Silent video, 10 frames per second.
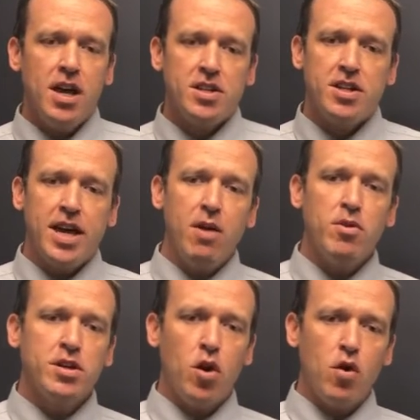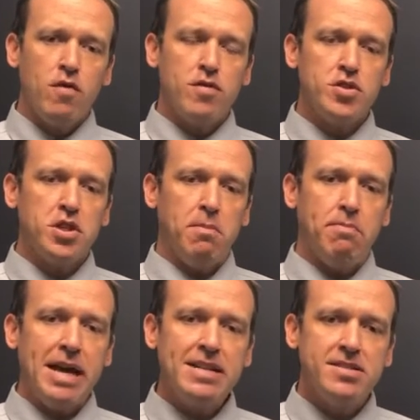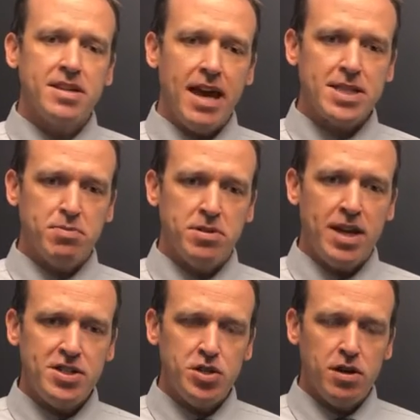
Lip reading: Today I want to go over just a basic explanation